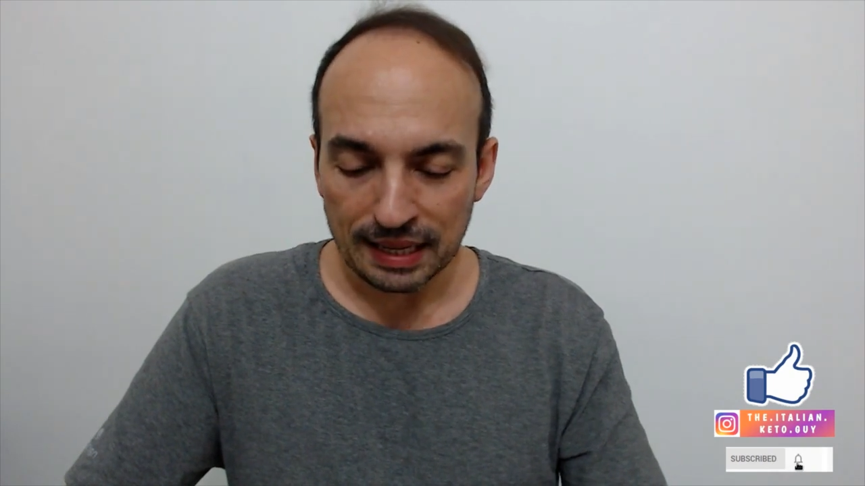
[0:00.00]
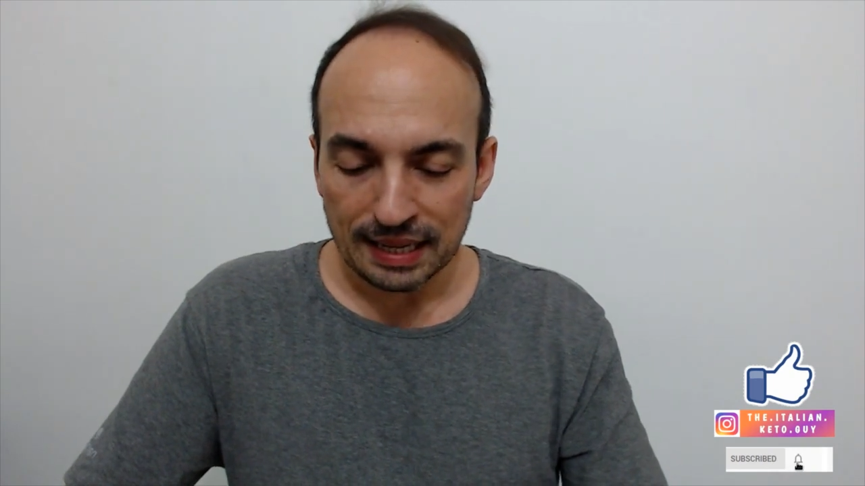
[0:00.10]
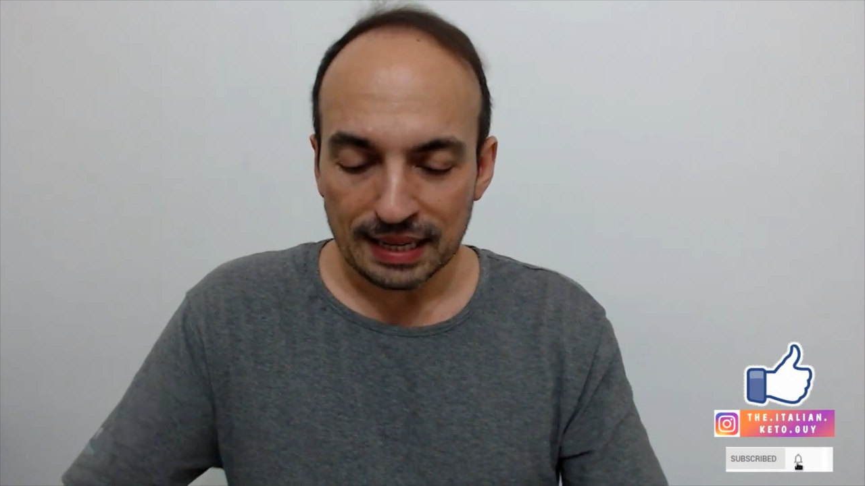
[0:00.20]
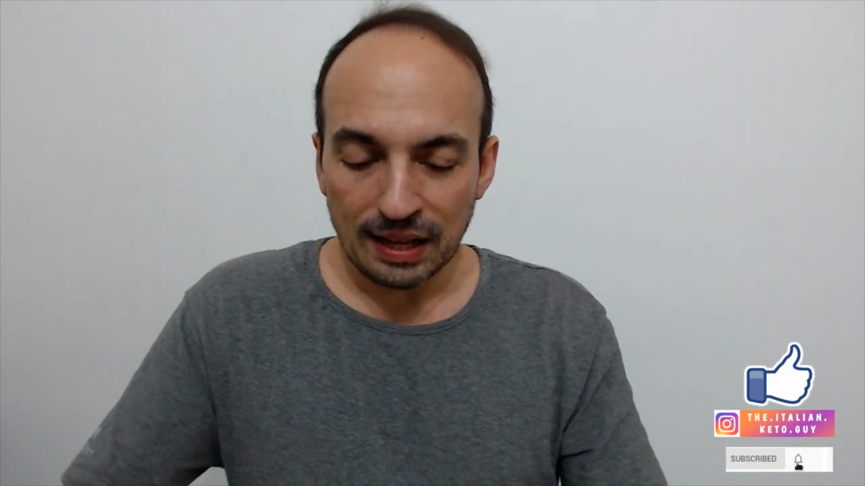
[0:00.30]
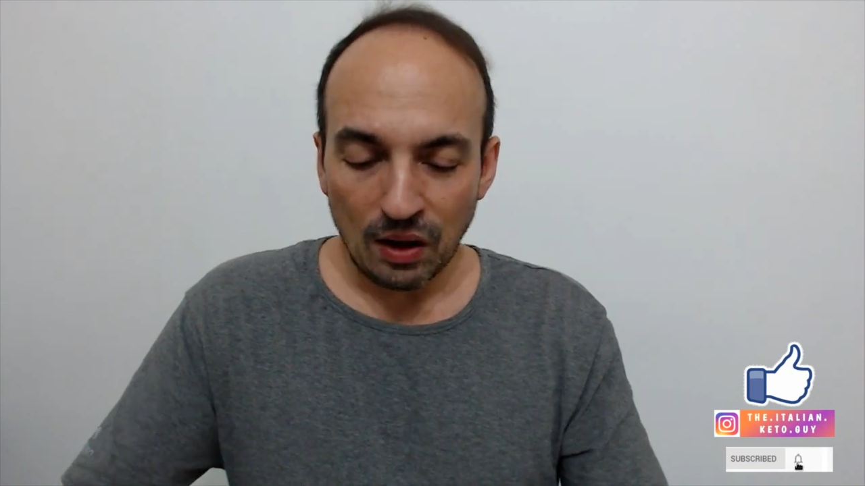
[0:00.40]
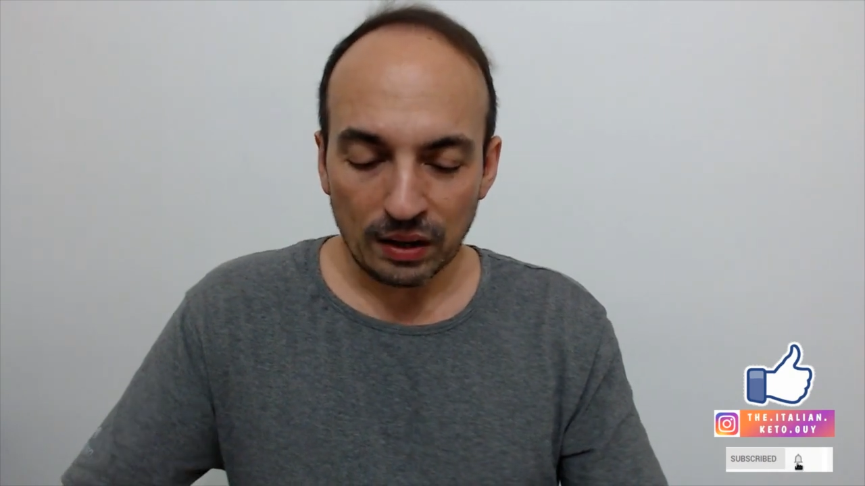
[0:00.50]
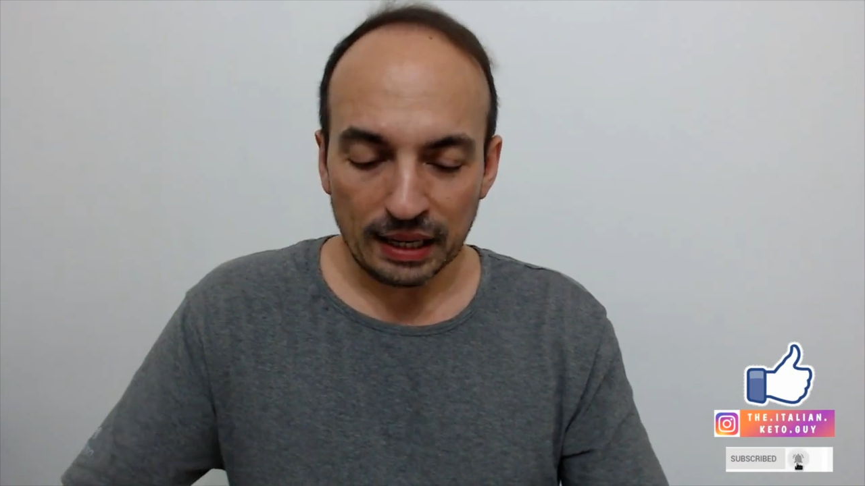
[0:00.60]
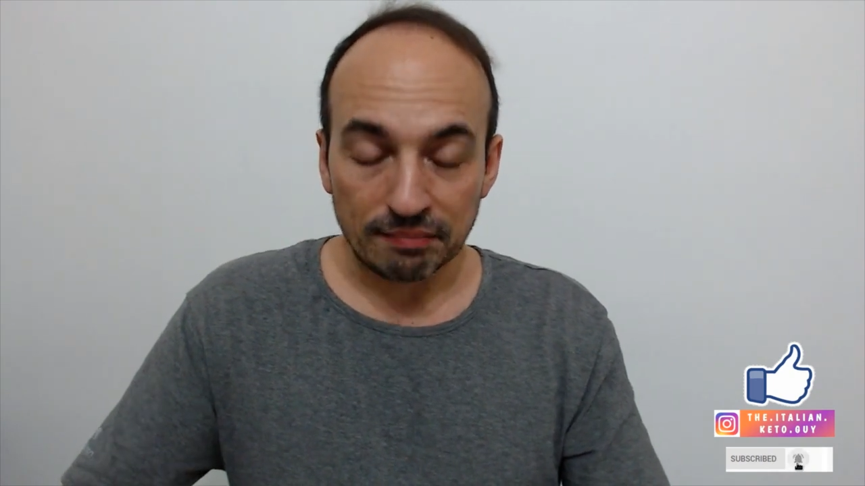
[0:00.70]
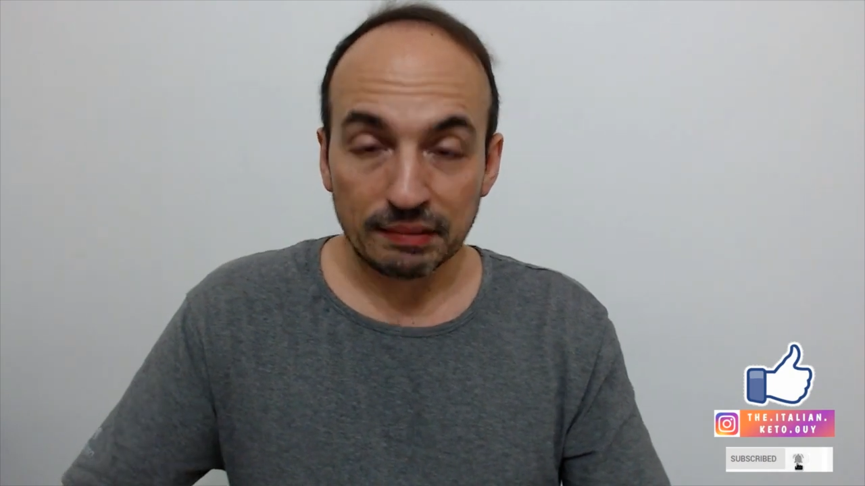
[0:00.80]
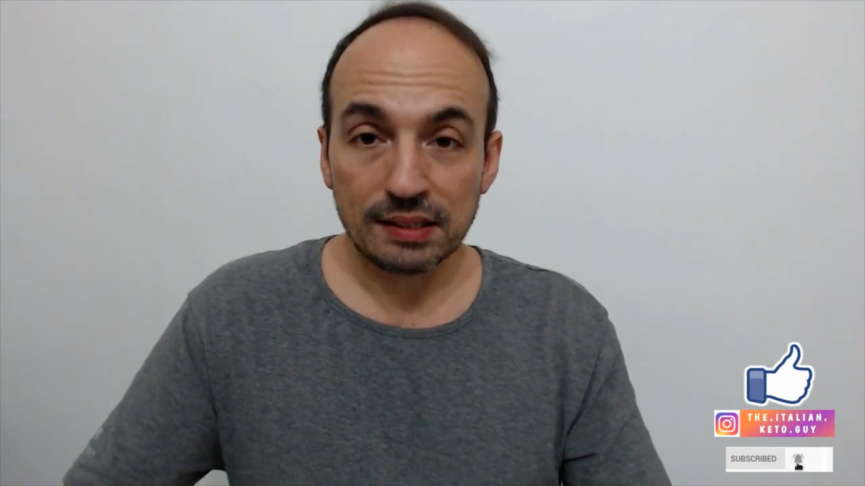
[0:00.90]
Okay,
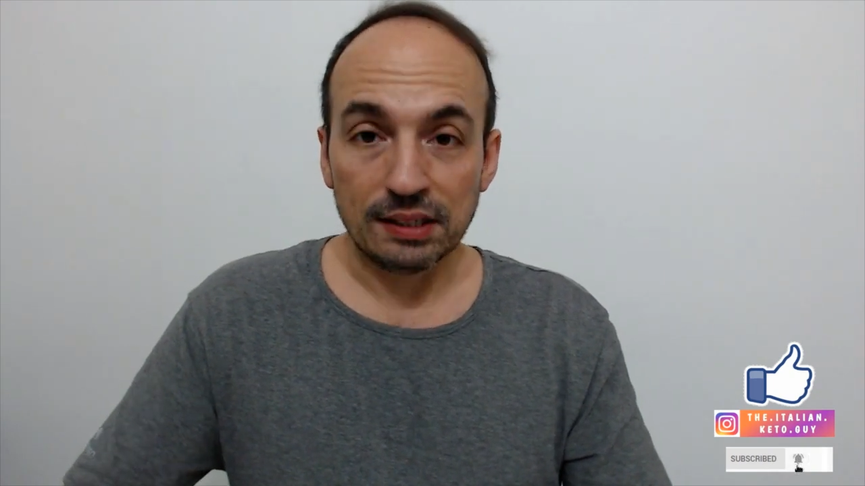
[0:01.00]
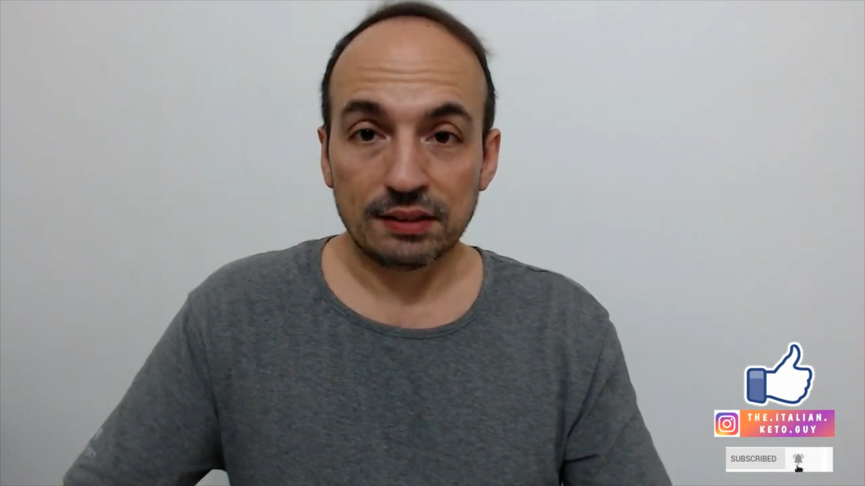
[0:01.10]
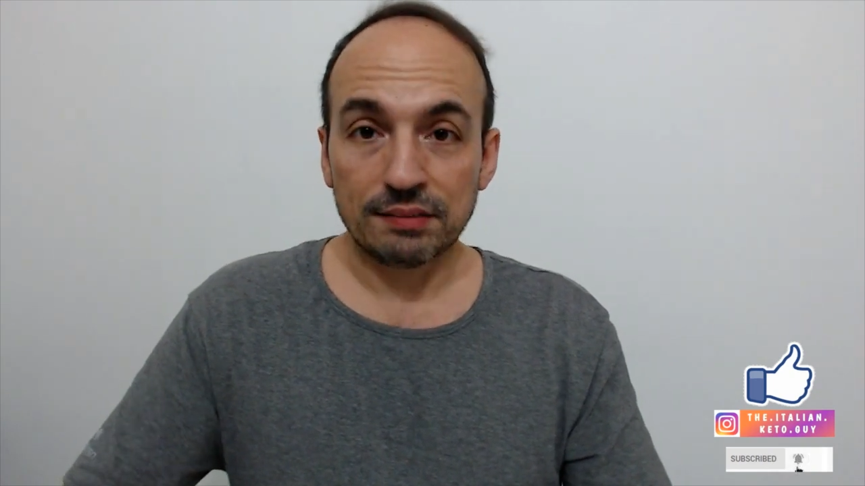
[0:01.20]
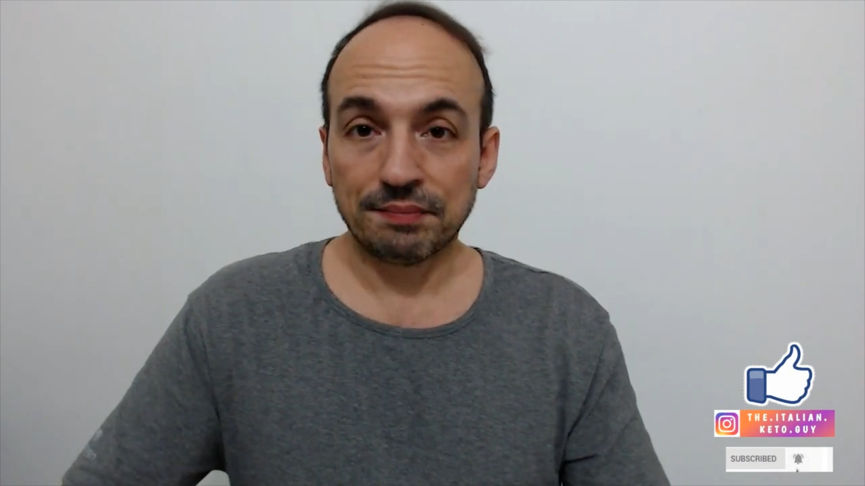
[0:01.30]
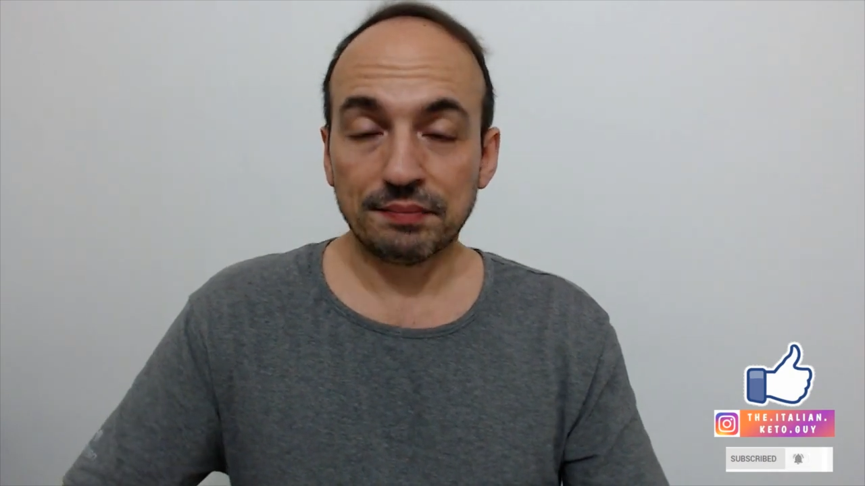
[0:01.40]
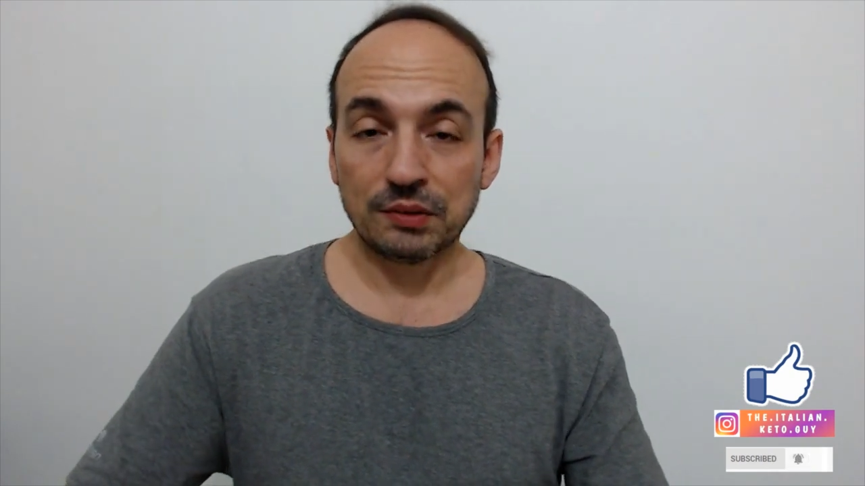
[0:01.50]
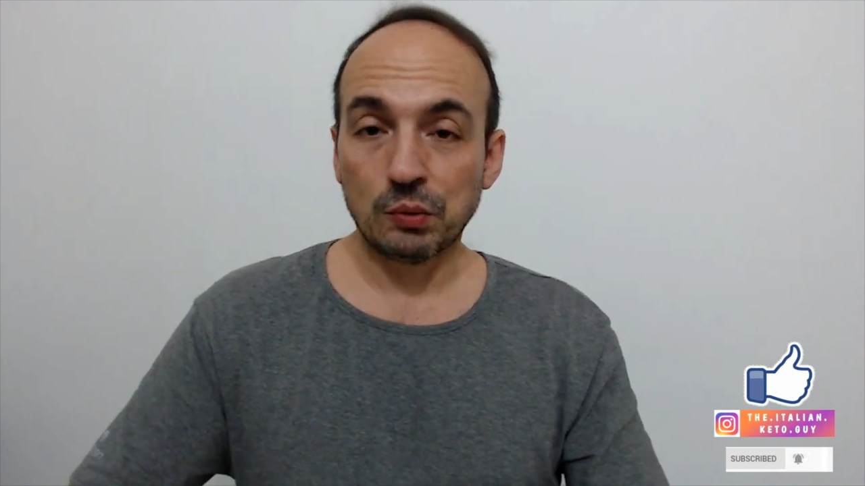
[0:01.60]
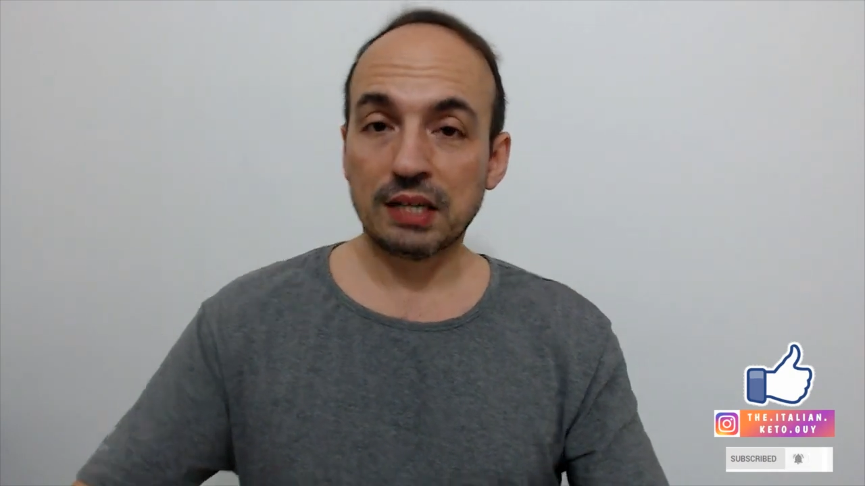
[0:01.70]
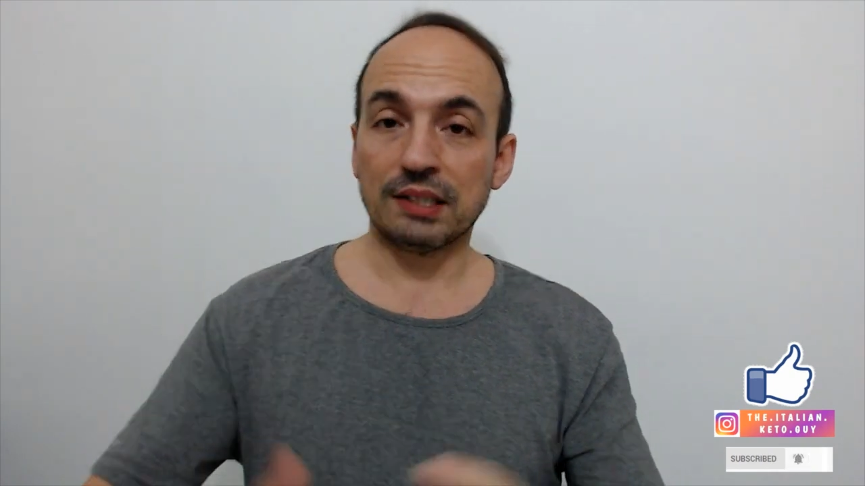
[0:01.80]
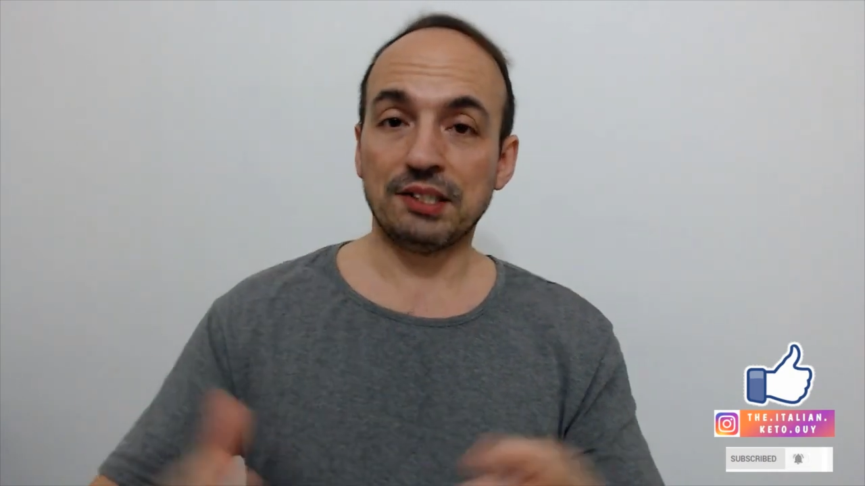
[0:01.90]
that's it.
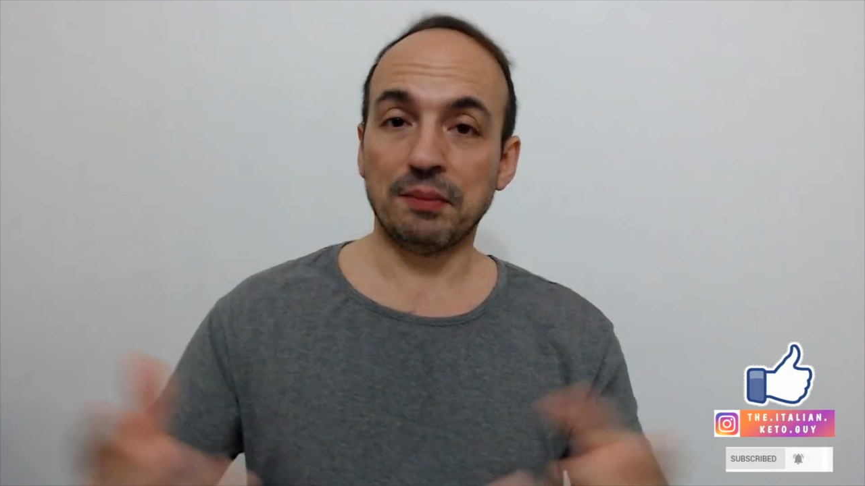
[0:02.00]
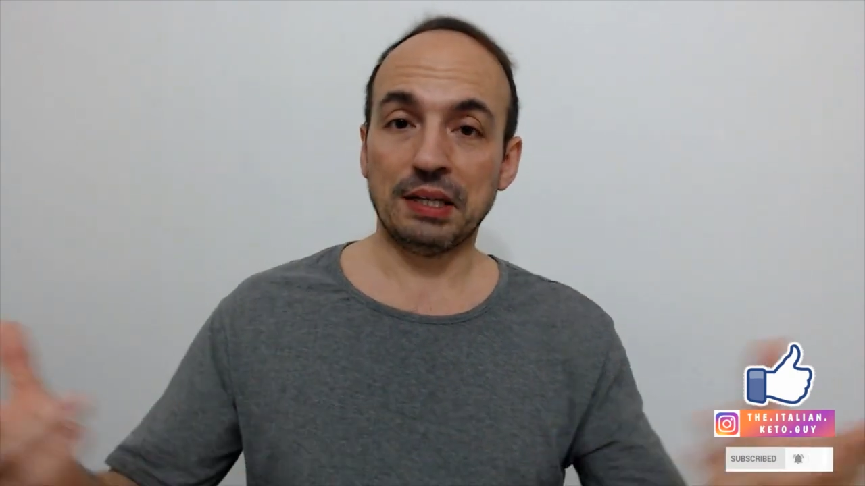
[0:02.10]
Quick recipe.